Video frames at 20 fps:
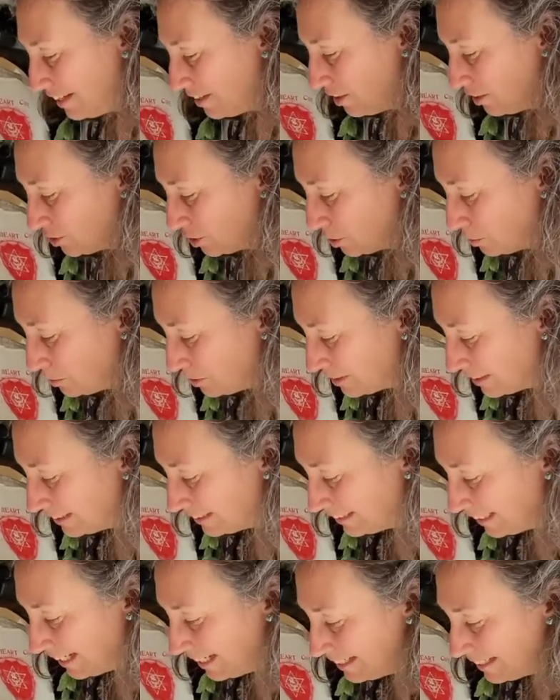It also will
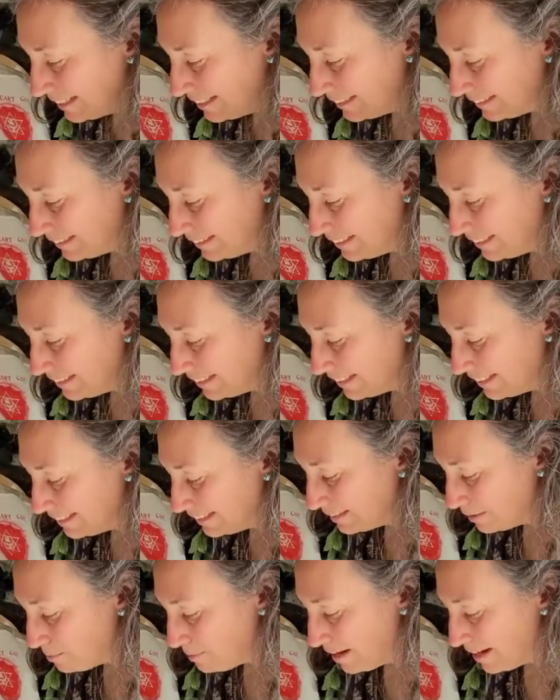contain any
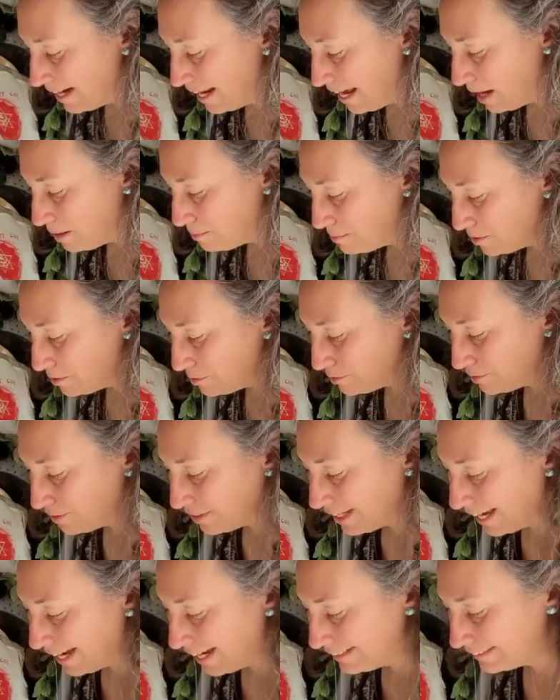leaking that might happen through
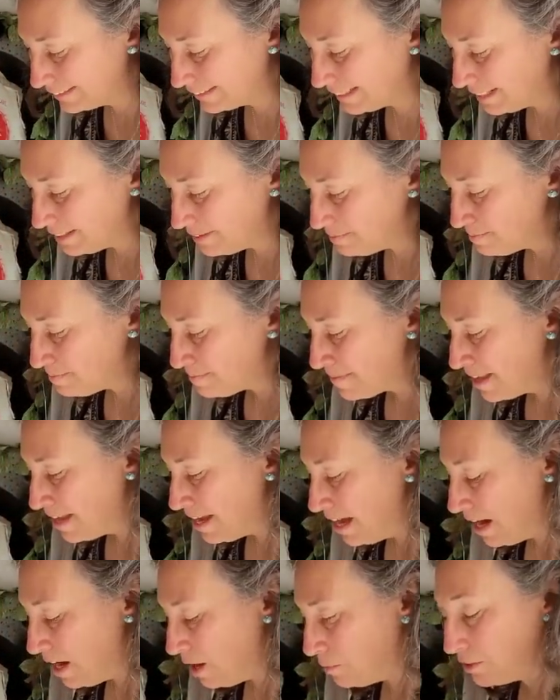the gasket,
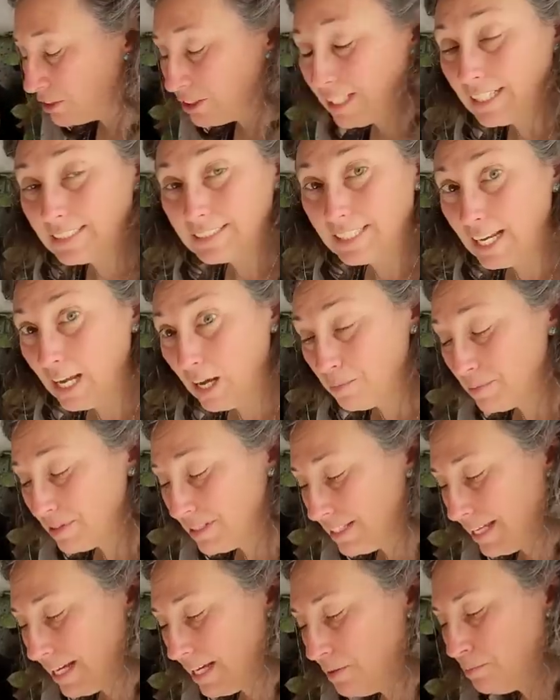uh, which hasn't
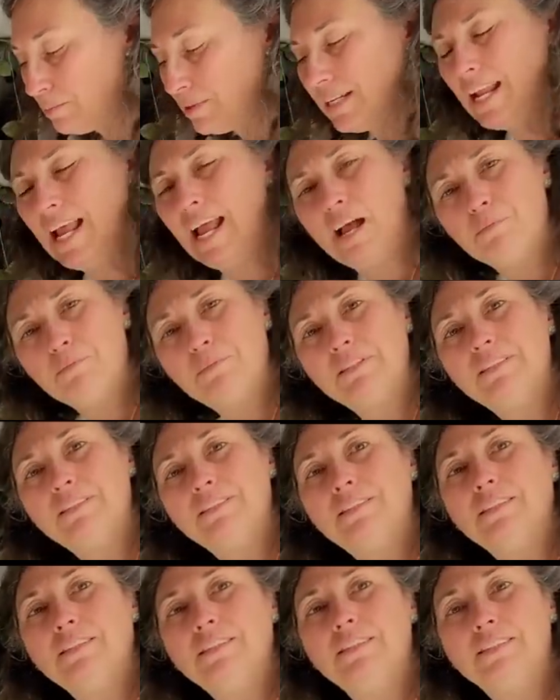happened yet, but it
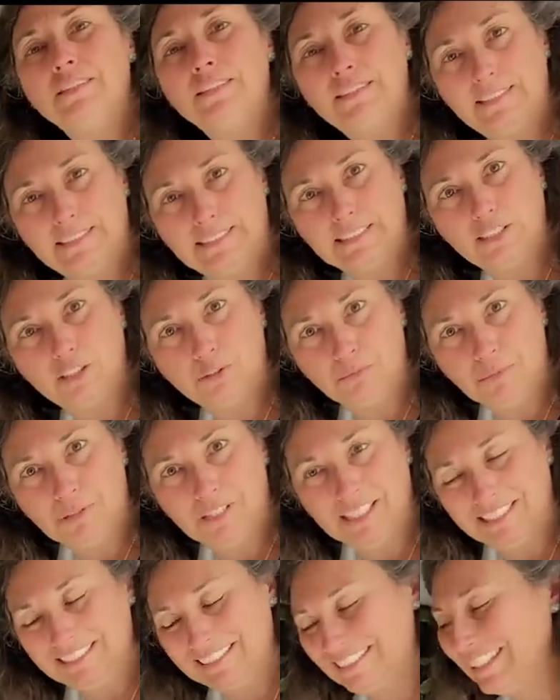happened in the sticks and
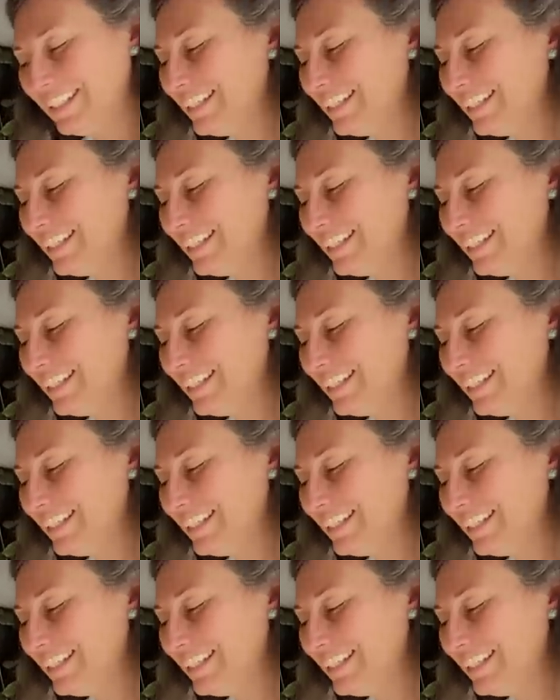bricks.